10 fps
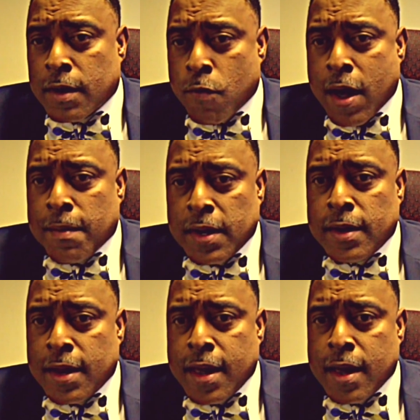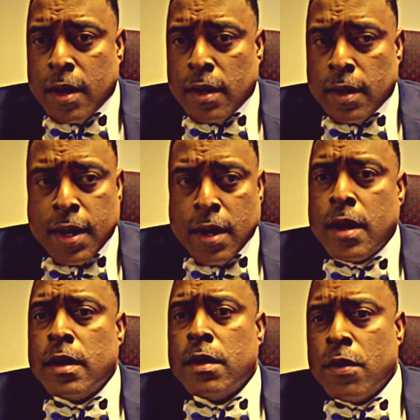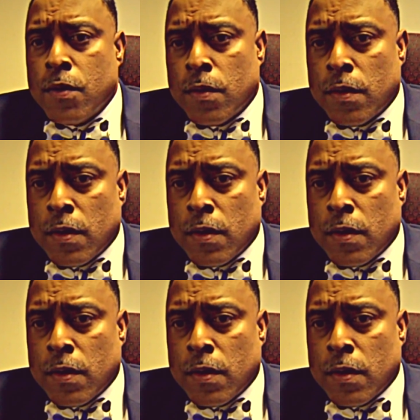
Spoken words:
Kwame did, he didn't do.